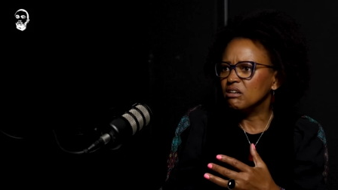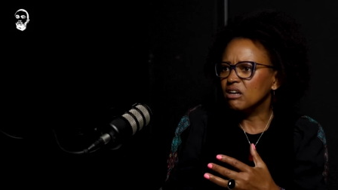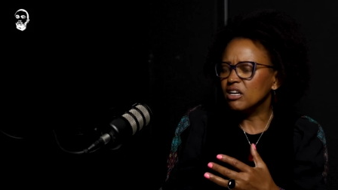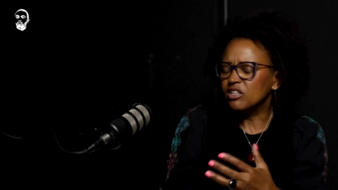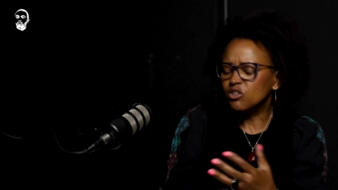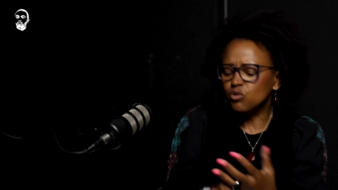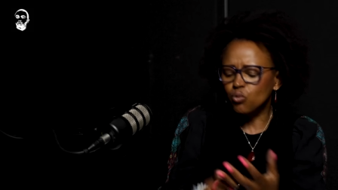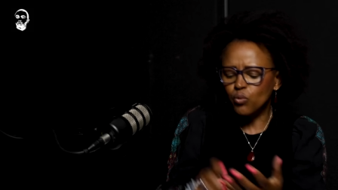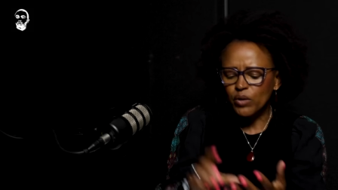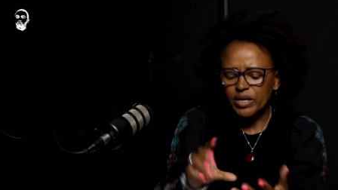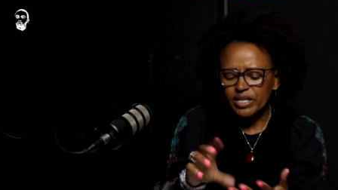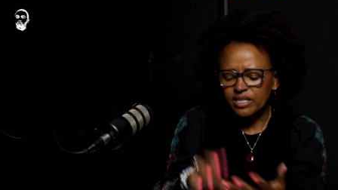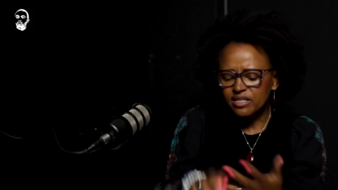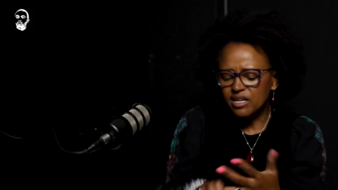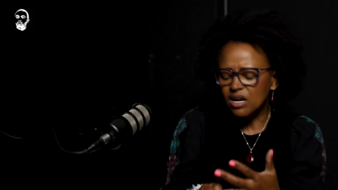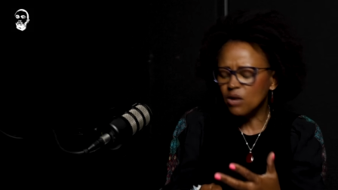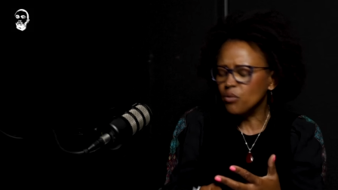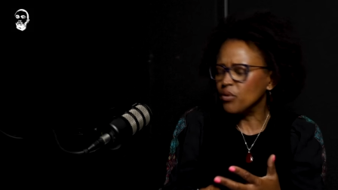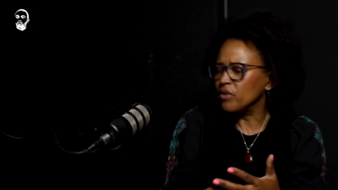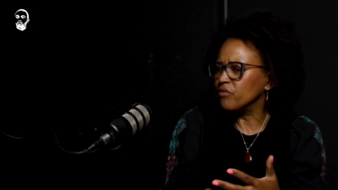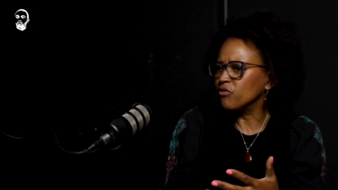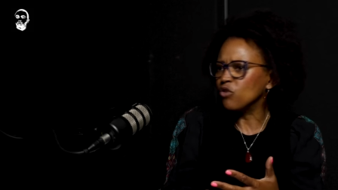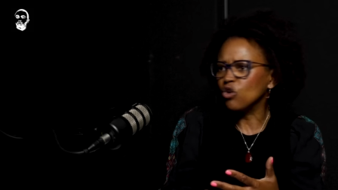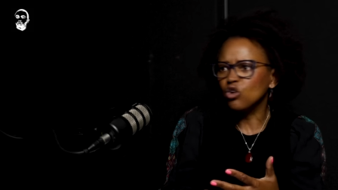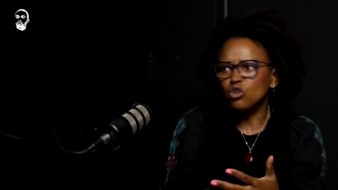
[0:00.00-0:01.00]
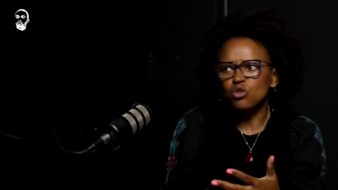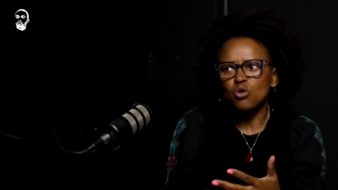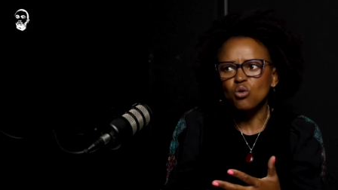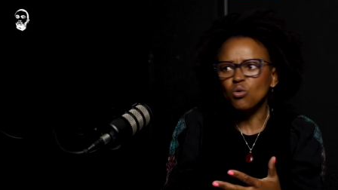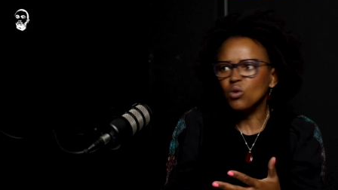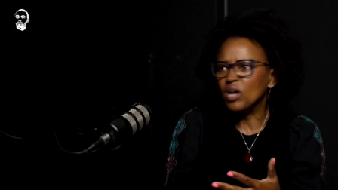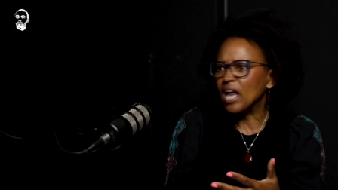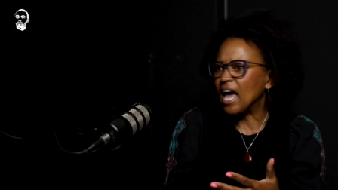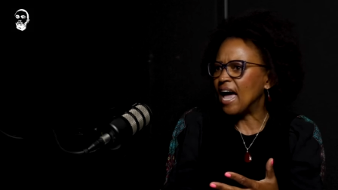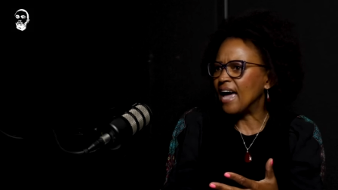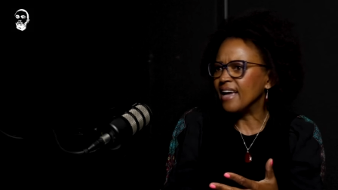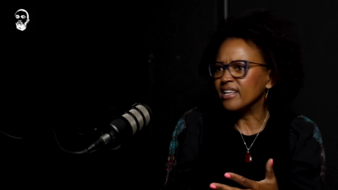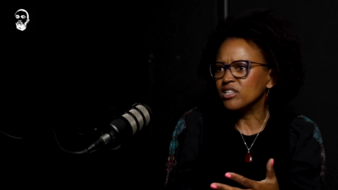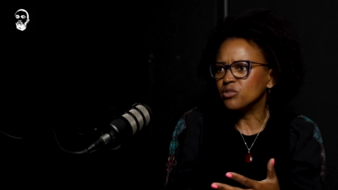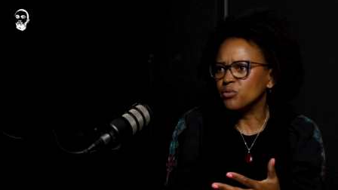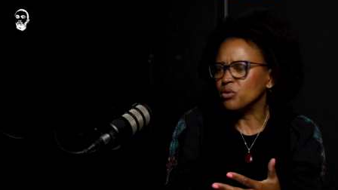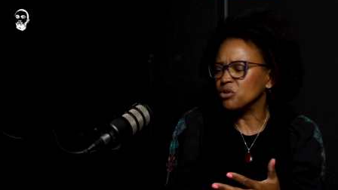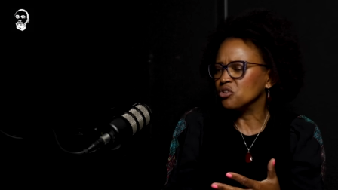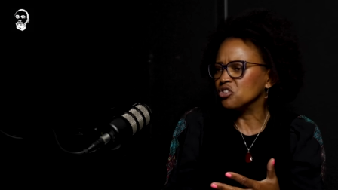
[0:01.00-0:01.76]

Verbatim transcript: It's winter, we've got no lights,